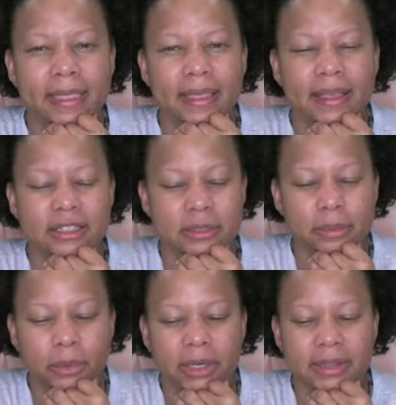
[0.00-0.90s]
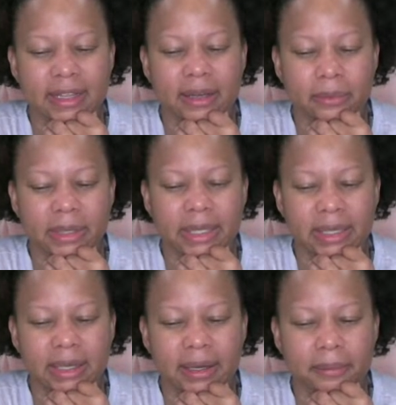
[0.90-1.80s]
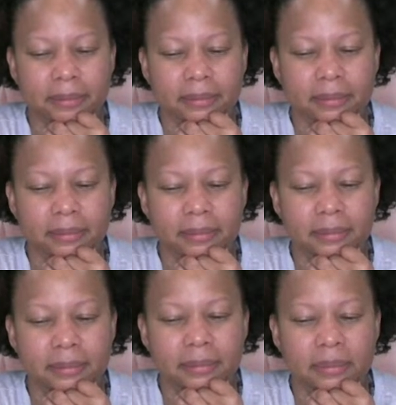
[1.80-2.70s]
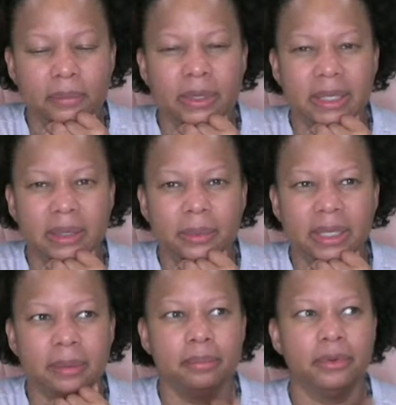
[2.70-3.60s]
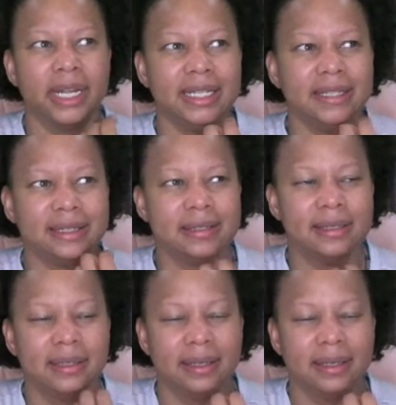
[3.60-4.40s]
It's important that we embrace